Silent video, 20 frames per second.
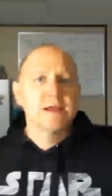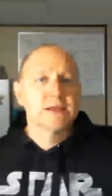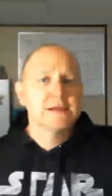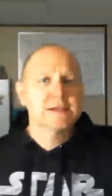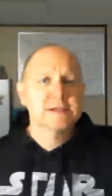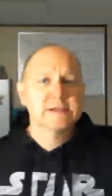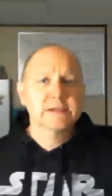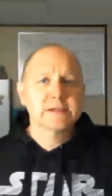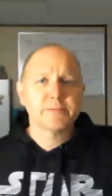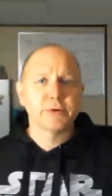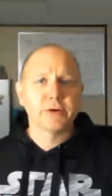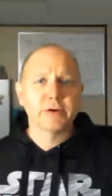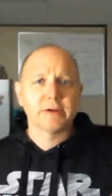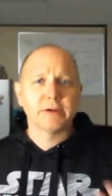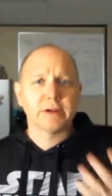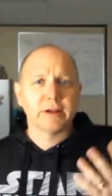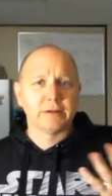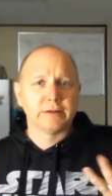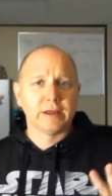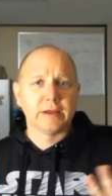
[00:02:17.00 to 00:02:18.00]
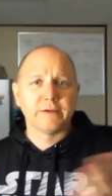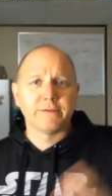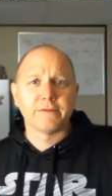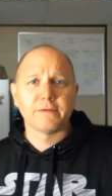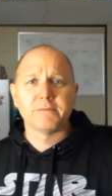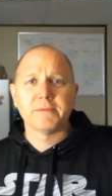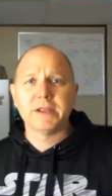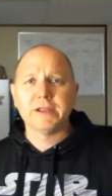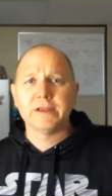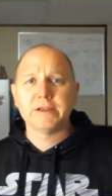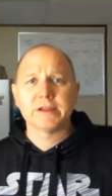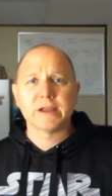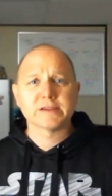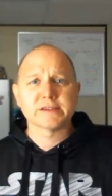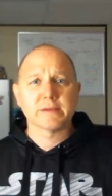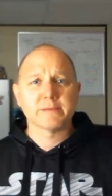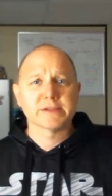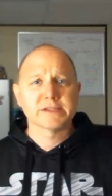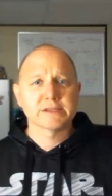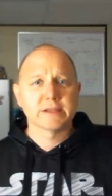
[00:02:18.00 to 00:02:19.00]
This is important, like for me, because
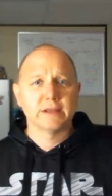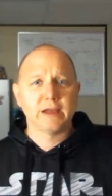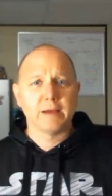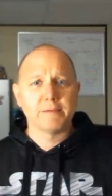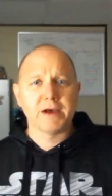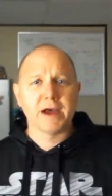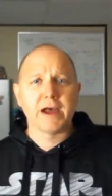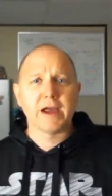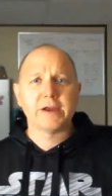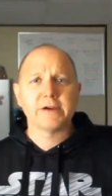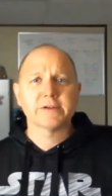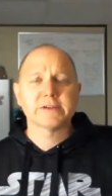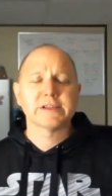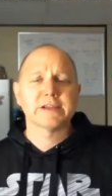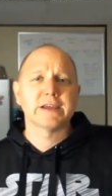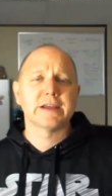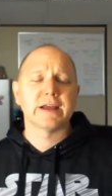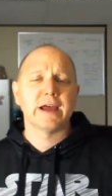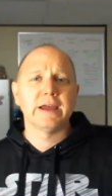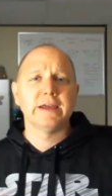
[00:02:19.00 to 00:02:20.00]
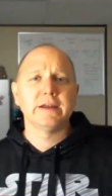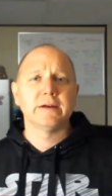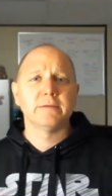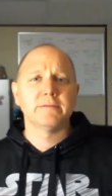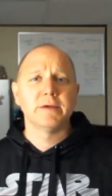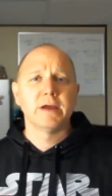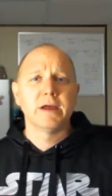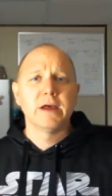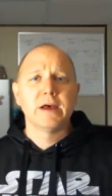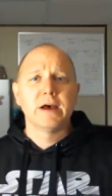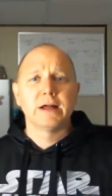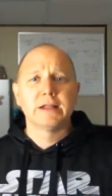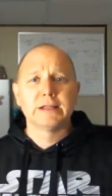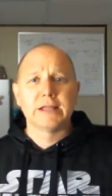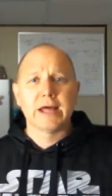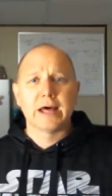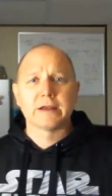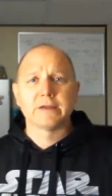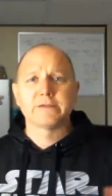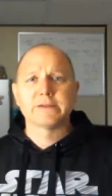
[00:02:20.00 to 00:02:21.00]
I'm a slight, I'm a higher ticket item. A
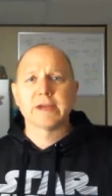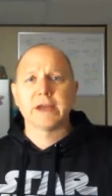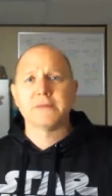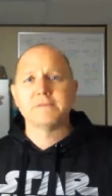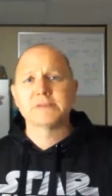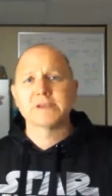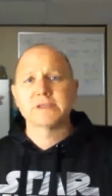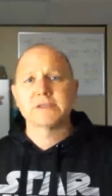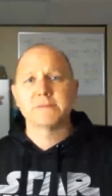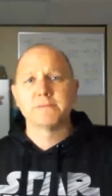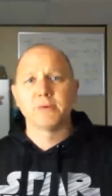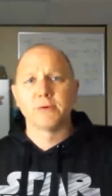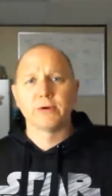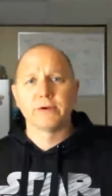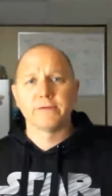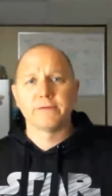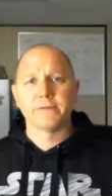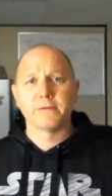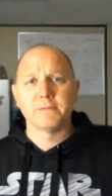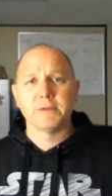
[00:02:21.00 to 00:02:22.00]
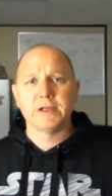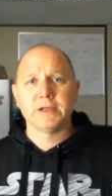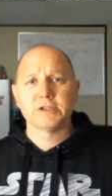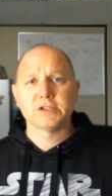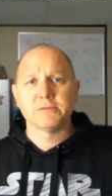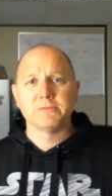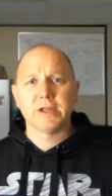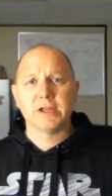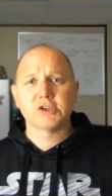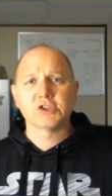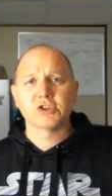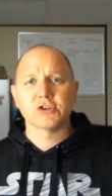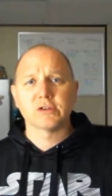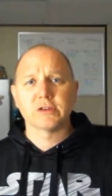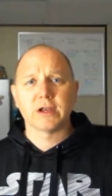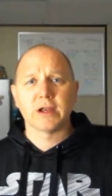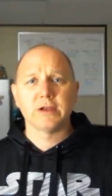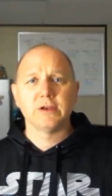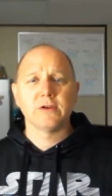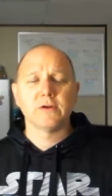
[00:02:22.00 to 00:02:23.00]
lot of times, it's important for me to make sure
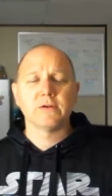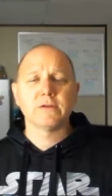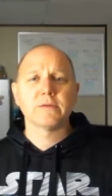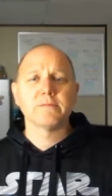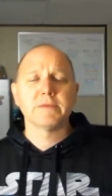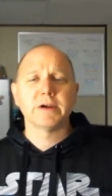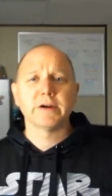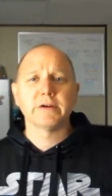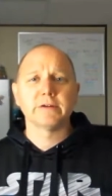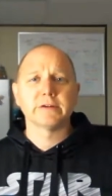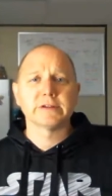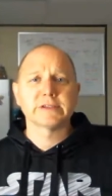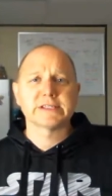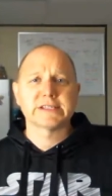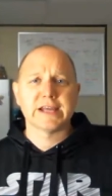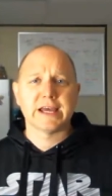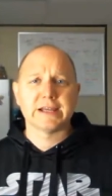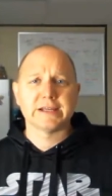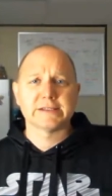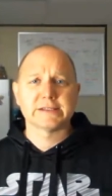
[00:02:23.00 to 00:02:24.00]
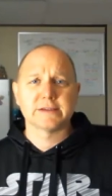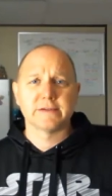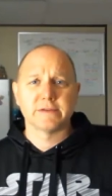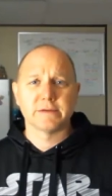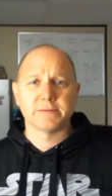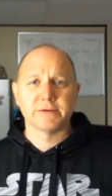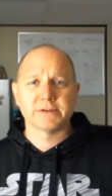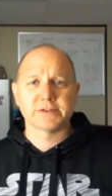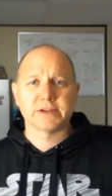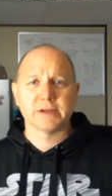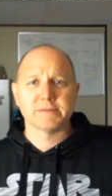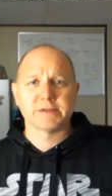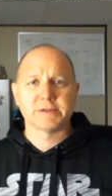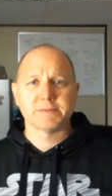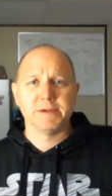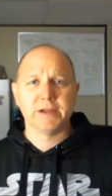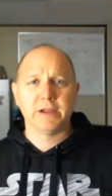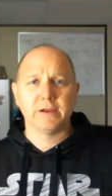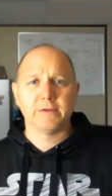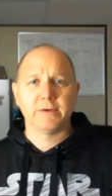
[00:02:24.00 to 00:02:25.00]
that I know the marital status of the person I'm
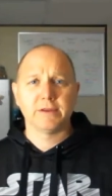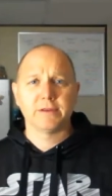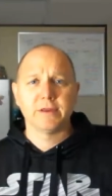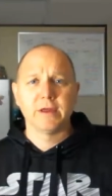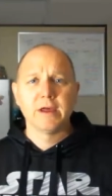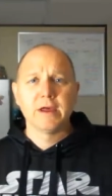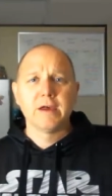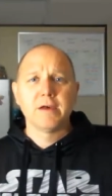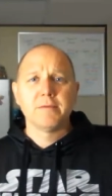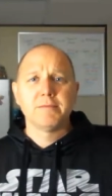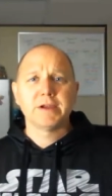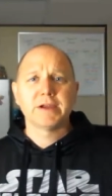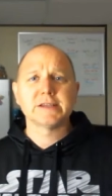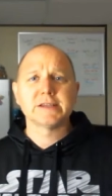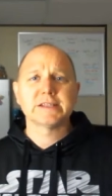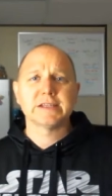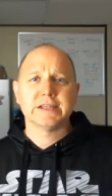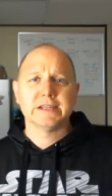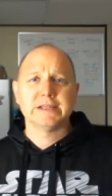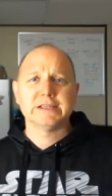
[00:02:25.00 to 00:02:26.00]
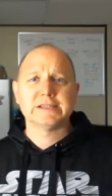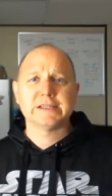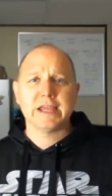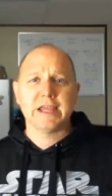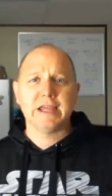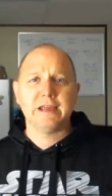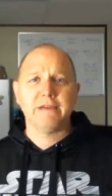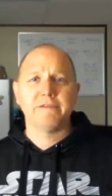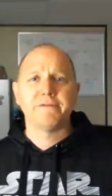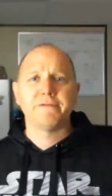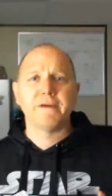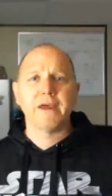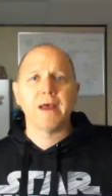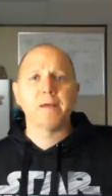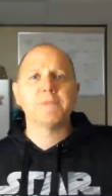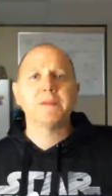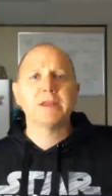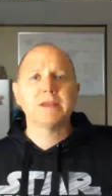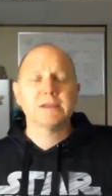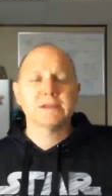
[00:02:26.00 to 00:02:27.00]
speaking with, because it is a
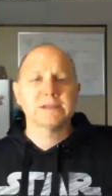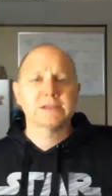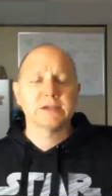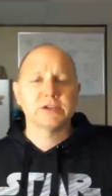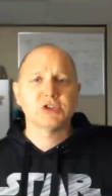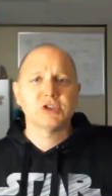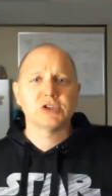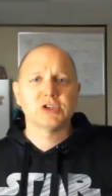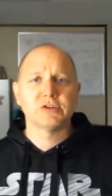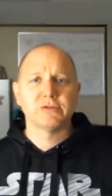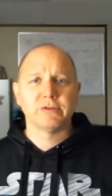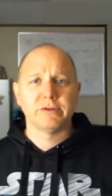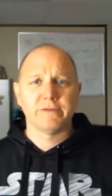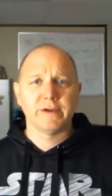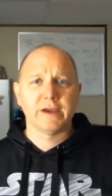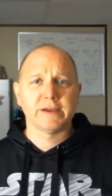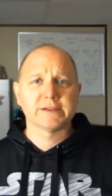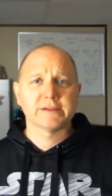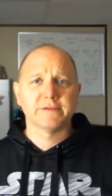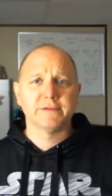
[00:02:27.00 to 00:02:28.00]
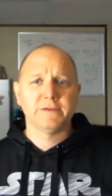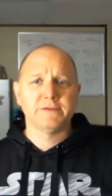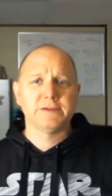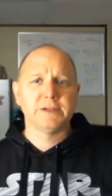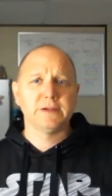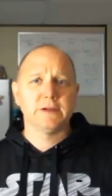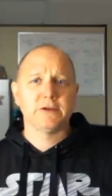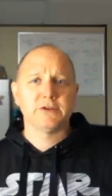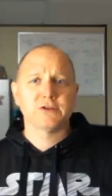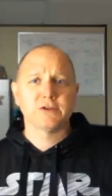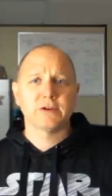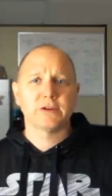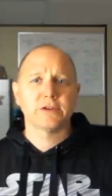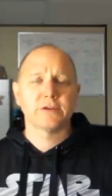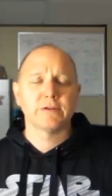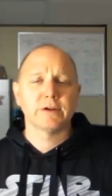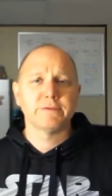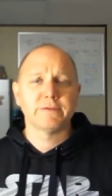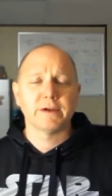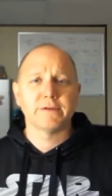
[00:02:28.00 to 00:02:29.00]
family decision to invest fifteen hundred to
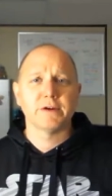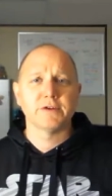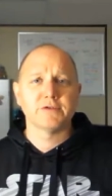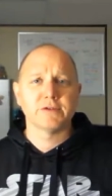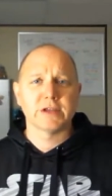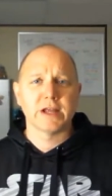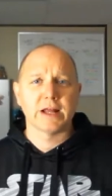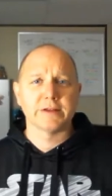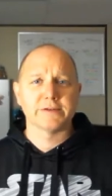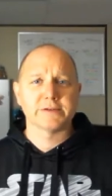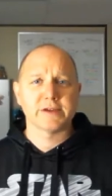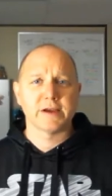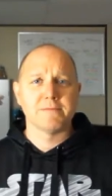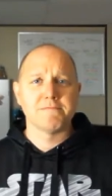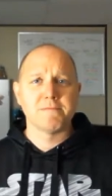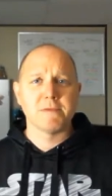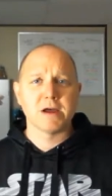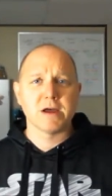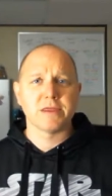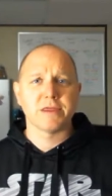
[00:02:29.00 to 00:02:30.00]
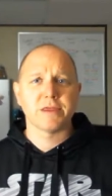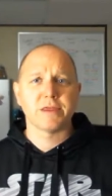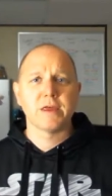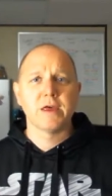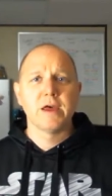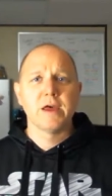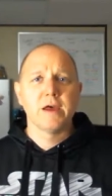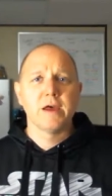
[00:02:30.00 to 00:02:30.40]
thirty five hundred dollars a month